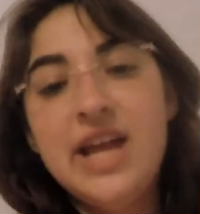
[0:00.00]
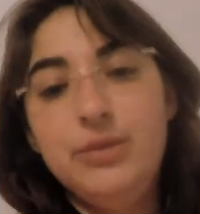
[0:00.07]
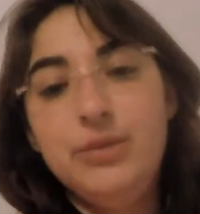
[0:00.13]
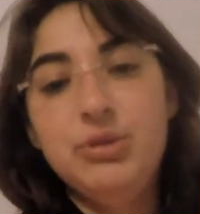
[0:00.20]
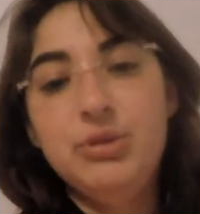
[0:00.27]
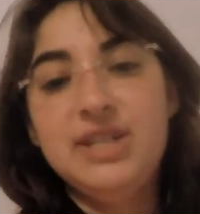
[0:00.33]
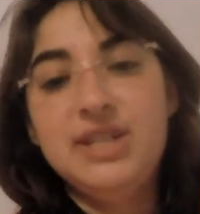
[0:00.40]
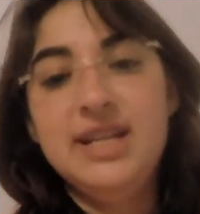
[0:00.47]
you
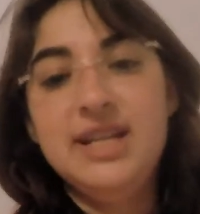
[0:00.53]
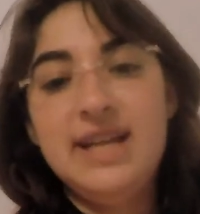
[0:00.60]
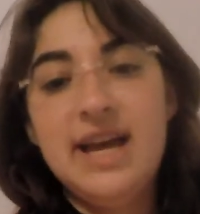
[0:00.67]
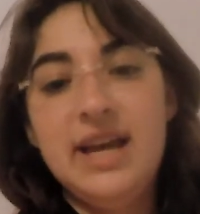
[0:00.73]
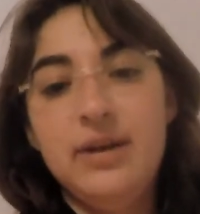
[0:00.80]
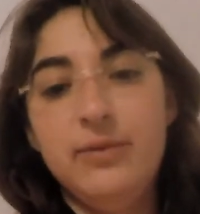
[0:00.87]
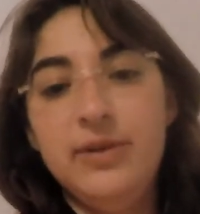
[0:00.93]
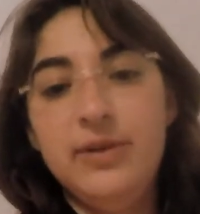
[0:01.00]
present
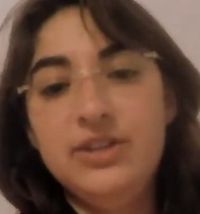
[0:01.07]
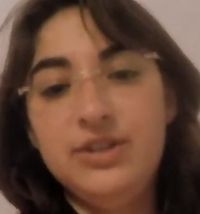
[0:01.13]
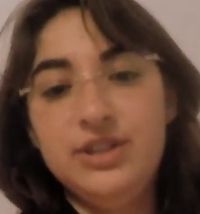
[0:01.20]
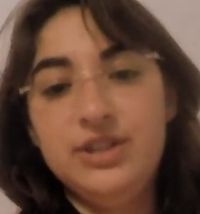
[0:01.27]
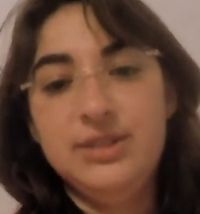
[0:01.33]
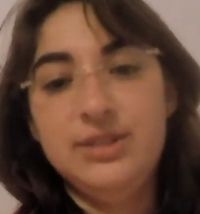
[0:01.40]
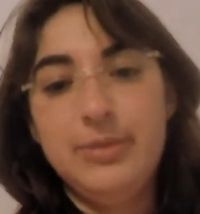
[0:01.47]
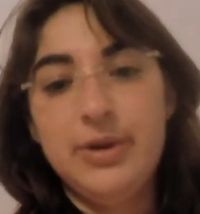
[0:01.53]
at a
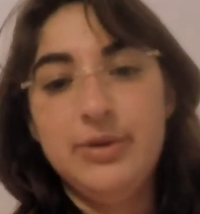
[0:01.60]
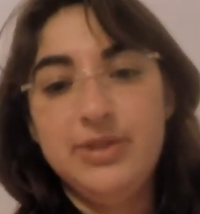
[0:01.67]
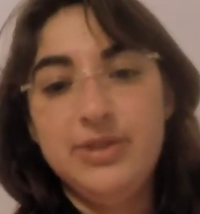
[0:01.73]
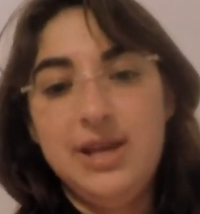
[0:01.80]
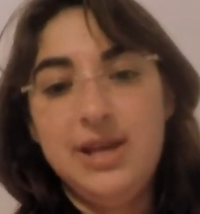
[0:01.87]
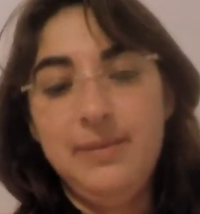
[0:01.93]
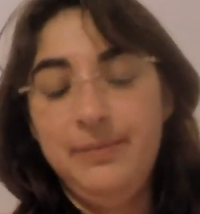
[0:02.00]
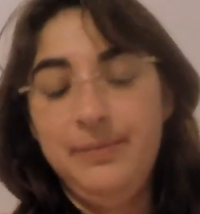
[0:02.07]
research
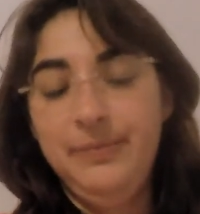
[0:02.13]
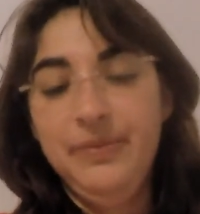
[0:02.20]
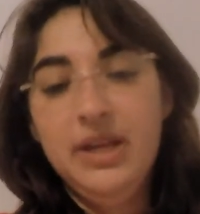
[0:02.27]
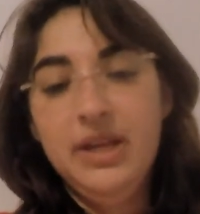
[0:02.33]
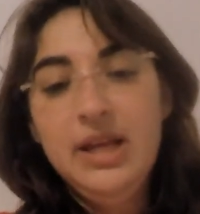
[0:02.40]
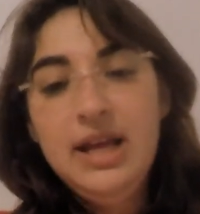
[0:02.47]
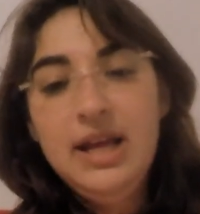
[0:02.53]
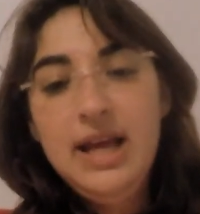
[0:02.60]
symposium.
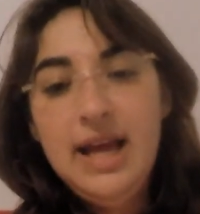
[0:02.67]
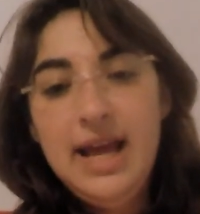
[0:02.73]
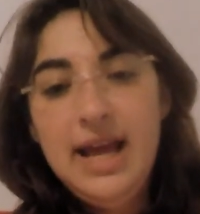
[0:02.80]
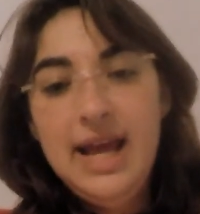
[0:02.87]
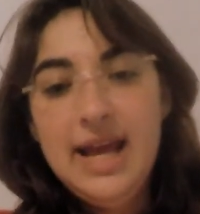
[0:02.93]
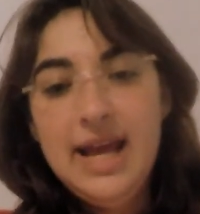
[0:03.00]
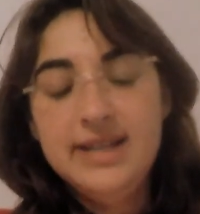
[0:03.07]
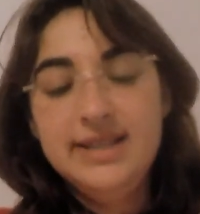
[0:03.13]
And